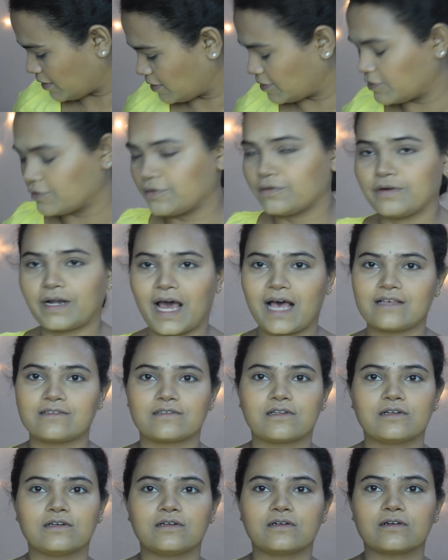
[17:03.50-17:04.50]
you know,
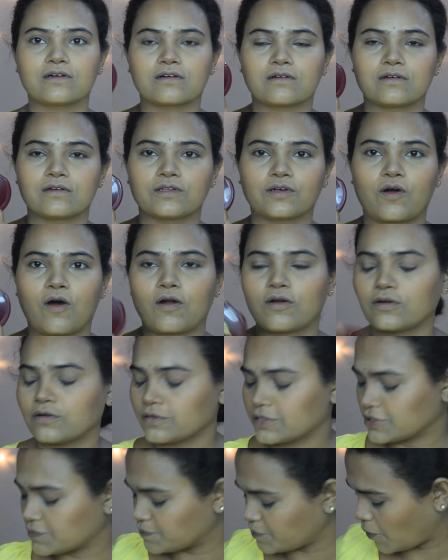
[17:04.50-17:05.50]
Dazzler the
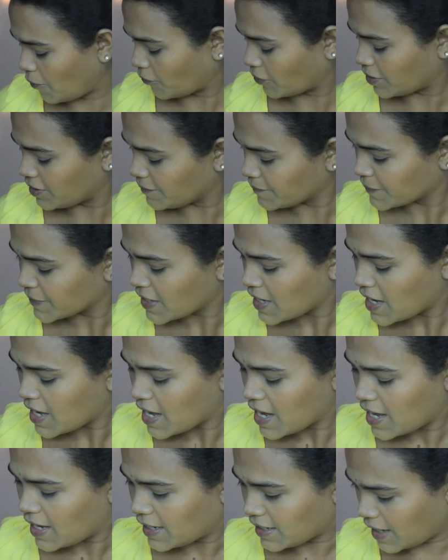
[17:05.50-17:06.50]
contour powder.
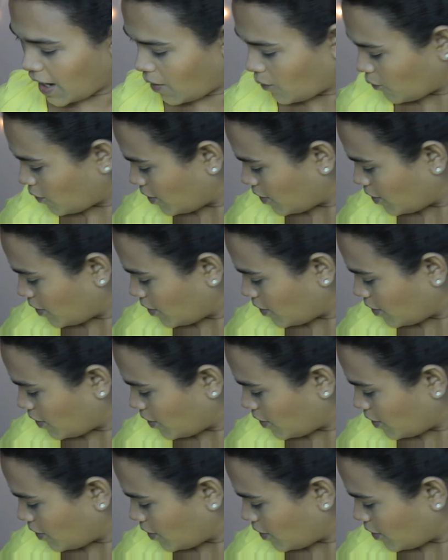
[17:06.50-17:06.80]
Now